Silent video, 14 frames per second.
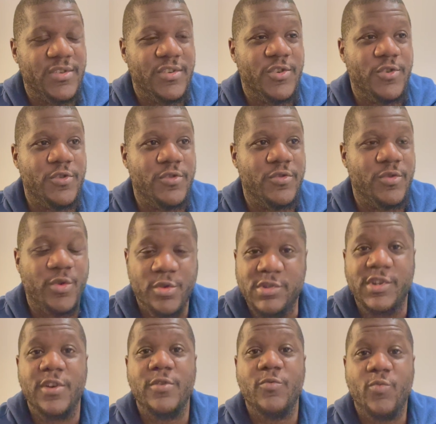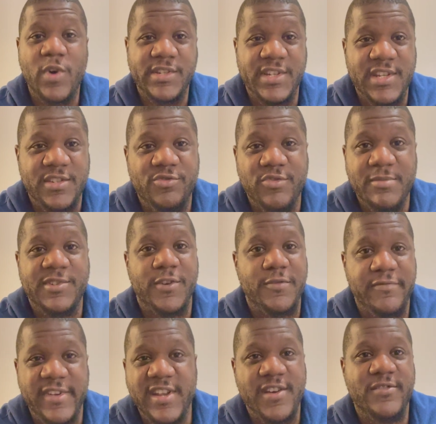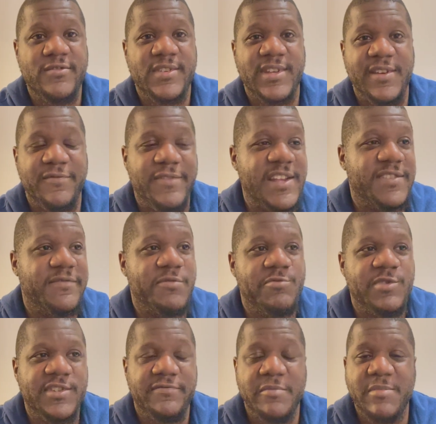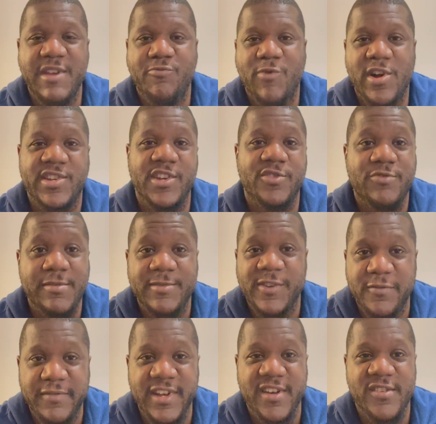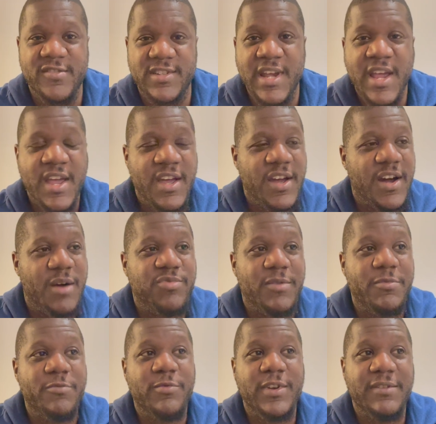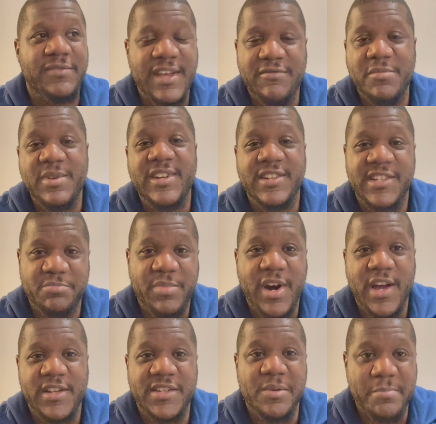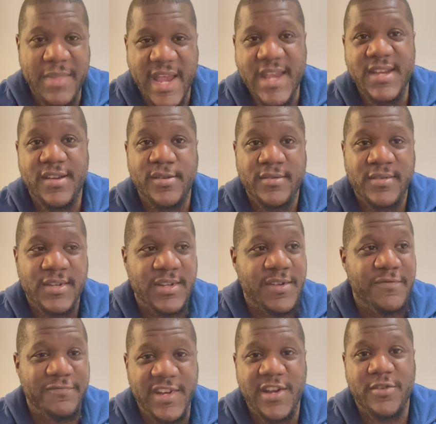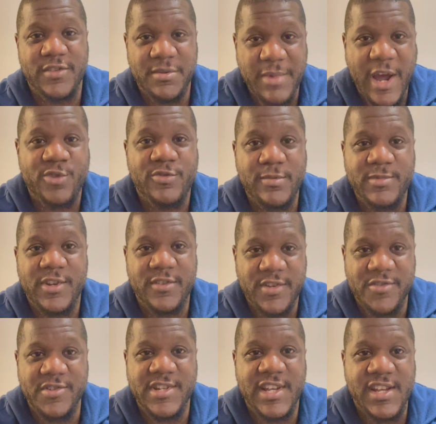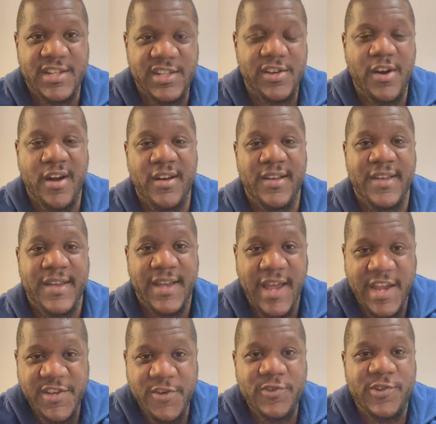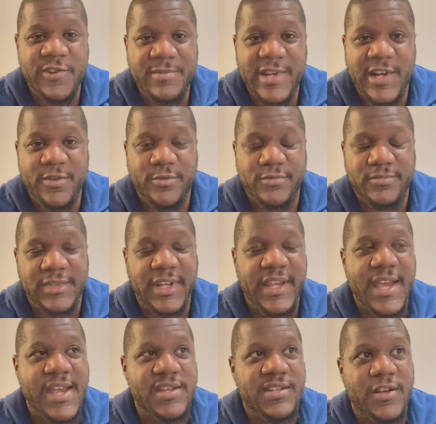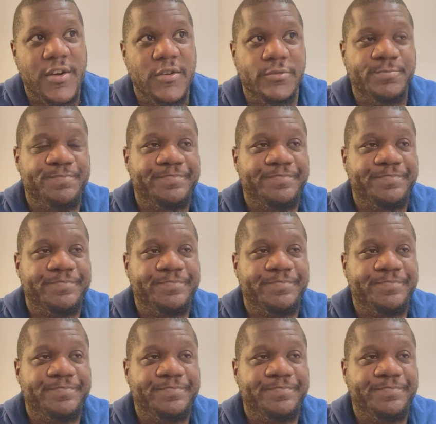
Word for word: who also watches crypto videos. In fact, if it wasn't for me watching crypto videos, I probably would have never been inspired to make videos about cryptocurrency and start a YouTube channel. Okay, so,